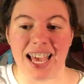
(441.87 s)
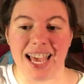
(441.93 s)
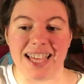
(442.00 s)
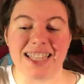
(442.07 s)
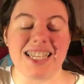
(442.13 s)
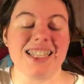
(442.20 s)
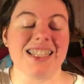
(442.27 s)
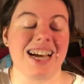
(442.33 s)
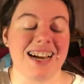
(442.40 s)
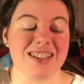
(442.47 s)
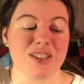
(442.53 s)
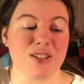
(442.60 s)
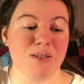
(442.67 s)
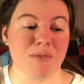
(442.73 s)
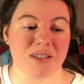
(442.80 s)
And the
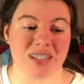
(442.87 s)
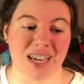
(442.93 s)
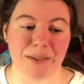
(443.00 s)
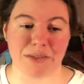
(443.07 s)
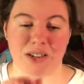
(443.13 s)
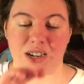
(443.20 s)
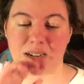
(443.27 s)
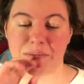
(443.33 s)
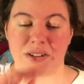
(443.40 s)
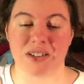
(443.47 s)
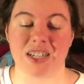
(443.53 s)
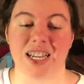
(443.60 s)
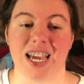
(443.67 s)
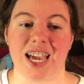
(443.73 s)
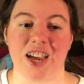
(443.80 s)
last two books I have to talk about
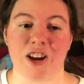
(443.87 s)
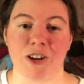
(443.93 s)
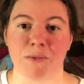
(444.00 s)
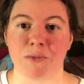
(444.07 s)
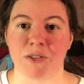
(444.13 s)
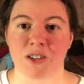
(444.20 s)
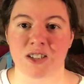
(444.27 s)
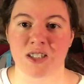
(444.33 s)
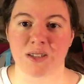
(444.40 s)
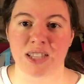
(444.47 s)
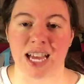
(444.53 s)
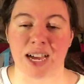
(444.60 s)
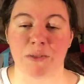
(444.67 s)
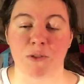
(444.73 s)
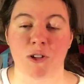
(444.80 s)
today are books
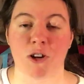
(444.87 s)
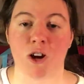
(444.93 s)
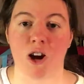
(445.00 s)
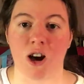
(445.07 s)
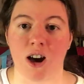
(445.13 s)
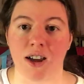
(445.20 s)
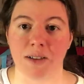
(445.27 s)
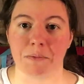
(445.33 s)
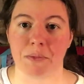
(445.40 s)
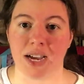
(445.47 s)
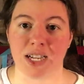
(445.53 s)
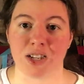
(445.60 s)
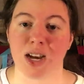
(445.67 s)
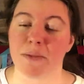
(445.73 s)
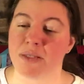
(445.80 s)
that were on
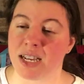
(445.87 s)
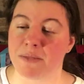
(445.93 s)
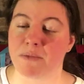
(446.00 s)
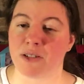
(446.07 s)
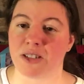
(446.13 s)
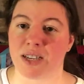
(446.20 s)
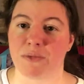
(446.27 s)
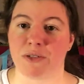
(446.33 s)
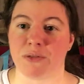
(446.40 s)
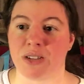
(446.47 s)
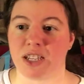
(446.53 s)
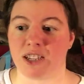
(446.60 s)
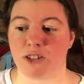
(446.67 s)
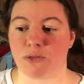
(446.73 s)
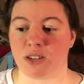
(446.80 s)
my top 10 books I want to
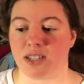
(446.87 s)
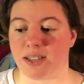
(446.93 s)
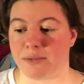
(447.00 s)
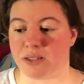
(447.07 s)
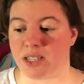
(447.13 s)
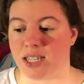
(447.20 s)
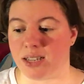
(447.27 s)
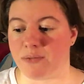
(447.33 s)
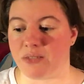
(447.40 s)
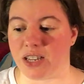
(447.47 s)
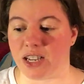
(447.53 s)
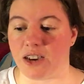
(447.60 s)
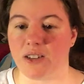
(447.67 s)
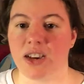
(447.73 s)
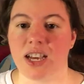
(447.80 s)
read in 2017
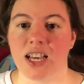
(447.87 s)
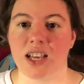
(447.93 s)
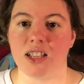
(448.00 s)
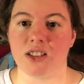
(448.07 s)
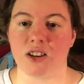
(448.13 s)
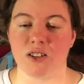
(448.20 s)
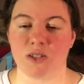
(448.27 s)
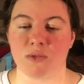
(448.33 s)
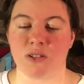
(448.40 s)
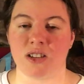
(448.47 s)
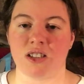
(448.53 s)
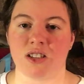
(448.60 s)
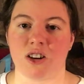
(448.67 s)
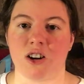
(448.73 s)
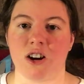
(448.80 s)
video. Those
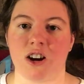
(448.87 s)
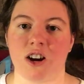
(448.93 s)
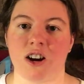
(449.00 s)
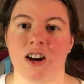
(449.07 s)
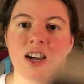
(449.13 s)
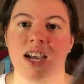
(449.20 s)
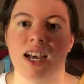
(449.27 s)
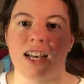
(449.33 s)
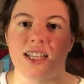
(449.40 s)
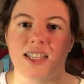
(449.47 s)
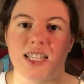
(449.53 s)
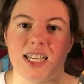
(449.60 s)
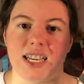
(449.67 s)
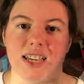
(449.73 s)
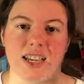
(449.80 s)
ones are
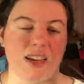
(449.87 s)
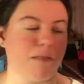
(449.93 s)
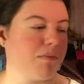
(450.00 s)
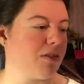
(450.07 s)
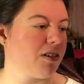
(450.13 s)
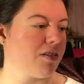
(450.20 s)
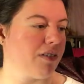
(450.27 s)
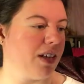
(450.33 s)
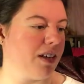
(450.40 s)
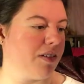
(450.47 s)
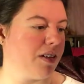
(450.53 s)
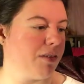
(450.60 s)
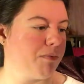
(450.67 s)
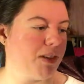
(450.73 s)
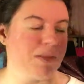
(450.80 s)
The Book Thief
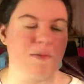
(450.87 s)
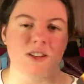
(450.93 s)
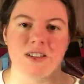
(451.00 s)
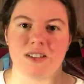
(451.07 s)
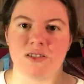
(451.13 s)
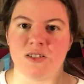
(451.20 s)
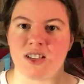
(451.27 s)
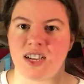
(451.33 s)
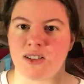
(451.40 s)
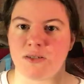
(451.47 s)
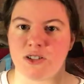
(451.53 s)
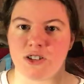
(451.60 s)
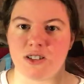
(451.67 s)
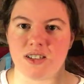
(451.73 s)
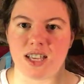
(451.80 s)
by Markus Zusak,
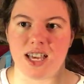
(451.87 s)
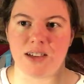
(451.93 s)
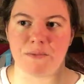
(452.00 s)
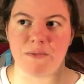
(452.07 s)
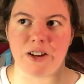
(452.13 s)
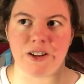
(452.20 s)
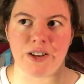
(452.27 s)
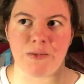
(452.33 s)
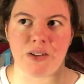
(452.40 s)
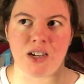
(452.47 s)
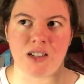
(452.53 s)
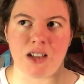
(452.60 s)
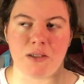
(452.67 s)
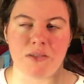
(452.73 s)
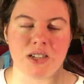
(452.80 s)
which is a very
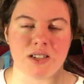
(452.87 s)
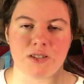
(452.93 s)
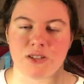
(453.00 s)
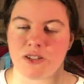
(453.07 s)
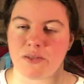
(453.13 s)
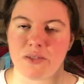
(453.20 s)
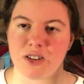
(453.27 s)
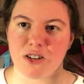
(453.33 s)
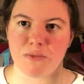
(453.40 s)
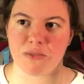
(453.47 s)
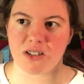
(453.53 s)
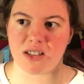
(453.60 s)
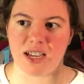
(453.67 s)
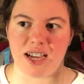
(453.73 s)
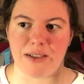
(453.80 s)
well-loved historical fiction
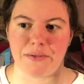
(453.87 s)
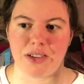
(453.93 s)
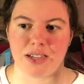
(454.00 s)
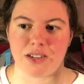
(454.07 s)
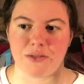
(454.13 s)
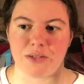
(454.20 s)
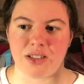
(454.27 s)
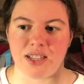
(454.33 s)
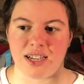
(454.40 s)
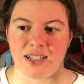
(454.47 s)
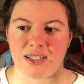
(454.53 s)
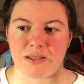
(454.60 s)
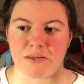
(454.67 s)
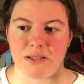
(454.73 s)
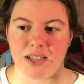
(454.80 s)
book that I have yet to read,
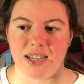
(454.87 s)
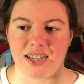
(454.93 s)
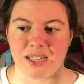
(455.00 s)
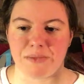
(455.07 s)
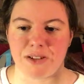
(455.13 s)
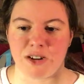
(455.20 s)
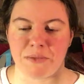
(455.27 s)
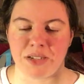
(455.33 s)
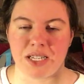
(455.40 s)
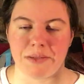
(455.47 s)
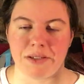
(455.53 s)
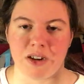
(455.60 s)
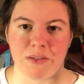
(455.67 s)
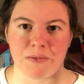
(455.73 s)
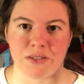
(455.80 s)
and it's been on my
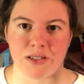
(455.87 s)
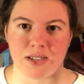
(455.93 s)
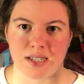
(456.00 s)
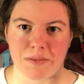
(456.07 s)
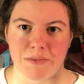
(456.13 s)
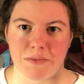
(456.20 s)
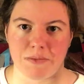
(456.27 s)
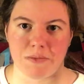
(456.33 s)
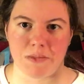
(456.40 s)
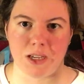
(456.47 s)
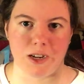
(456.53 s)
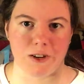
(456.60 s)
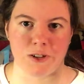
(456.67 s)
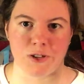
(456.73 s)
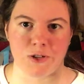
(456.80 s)
TBR for 6
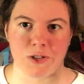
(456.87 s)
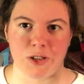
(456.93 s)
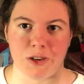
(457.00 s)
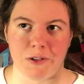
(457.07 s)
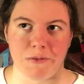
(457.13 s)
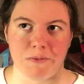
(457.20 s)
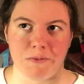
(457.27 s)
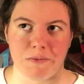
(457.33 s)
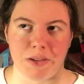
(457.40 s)
years or so,